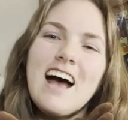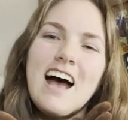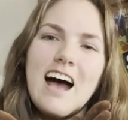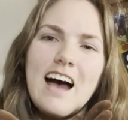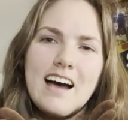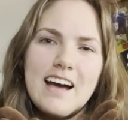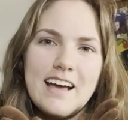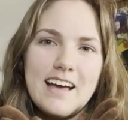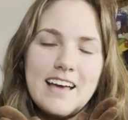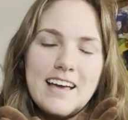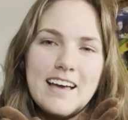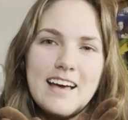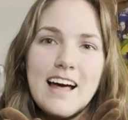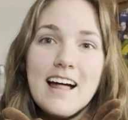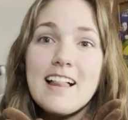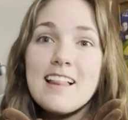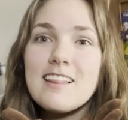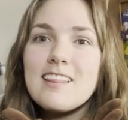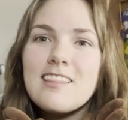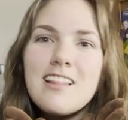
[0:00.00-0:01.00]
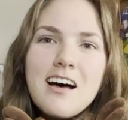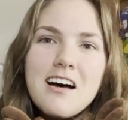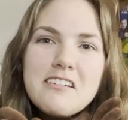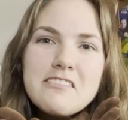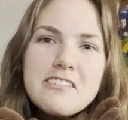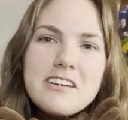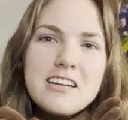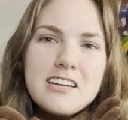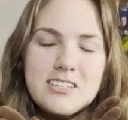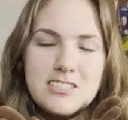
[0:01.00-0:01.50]
I love
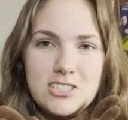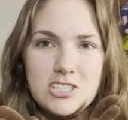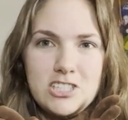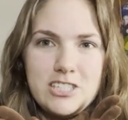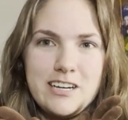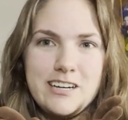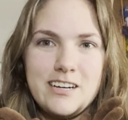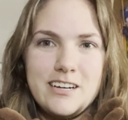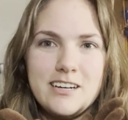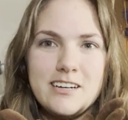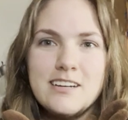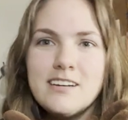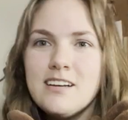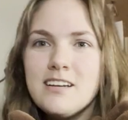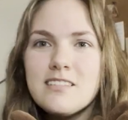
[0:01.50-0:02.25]
getting to share